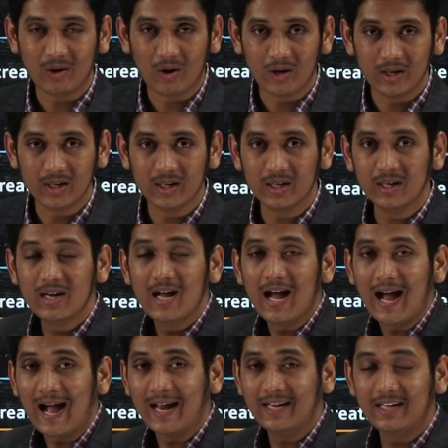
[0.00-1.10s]
order
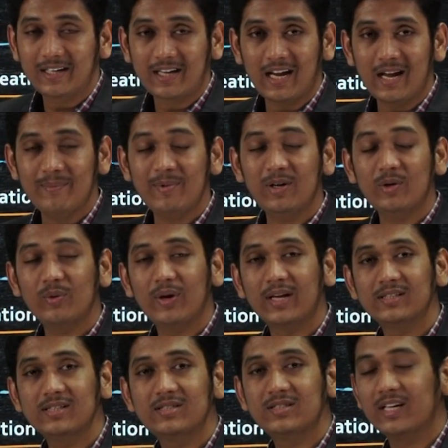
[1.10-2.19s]
and it came into
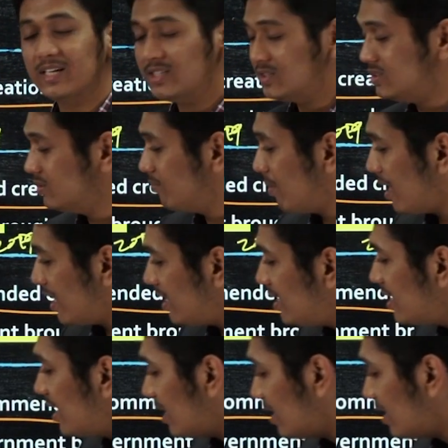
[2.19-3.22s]
existence by